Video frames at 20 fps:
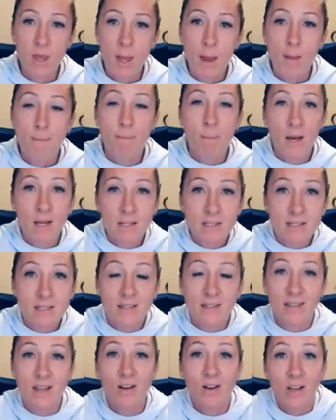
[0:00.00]
But
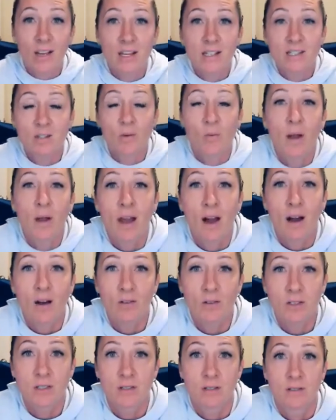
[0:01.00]
there is a way
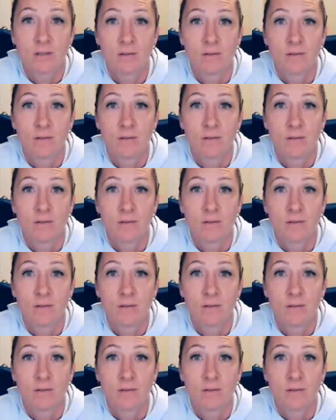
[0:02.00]
out.